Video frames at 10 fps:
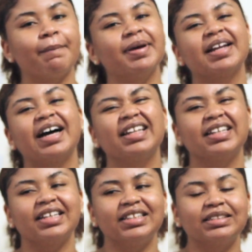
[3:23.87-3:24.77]
but not
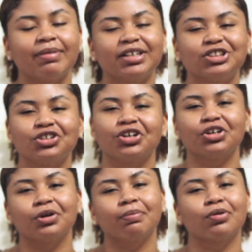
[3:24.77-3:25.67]
least, make sure
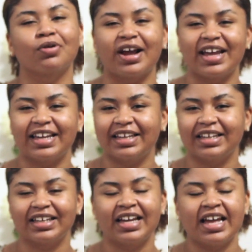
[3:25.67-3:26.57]
you're
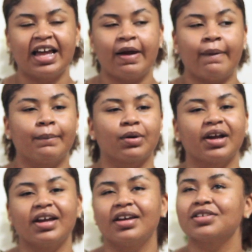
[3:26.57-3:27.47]
praying.
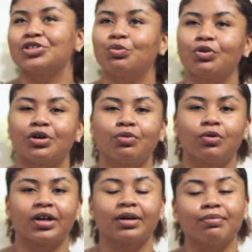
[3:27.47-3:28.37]
Praying is super
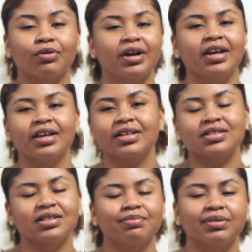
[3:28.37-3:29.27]
important. Praying is
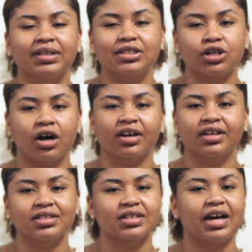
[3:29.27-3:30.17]
simply
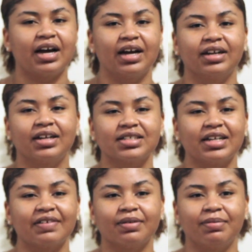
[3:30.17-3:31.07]
talking to God. It doesn't
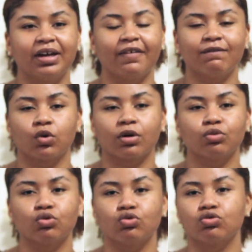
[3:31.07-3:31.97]
have to be a
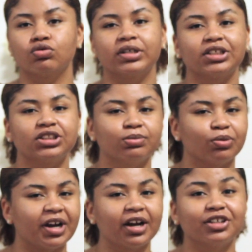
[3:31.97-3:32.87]
formal ish
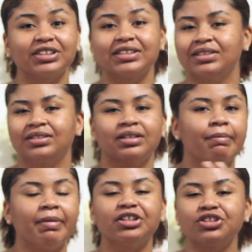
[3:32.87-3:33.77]
prayer. Just
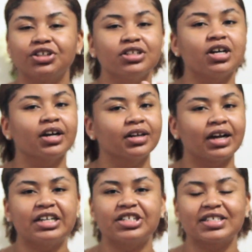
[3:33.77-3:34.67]
make sure you're talking to
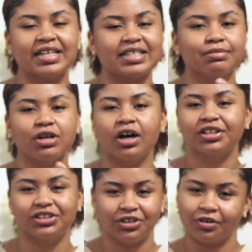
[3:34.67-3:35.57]
God, just as I'm
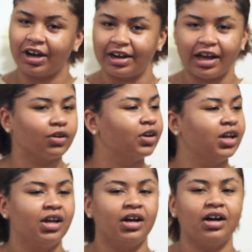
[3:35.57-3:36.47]
talking to you right now.
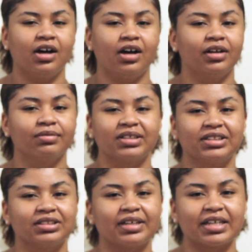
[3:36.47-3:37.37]
Because
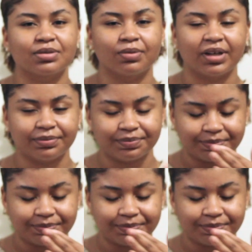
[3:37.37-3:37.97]
guess what?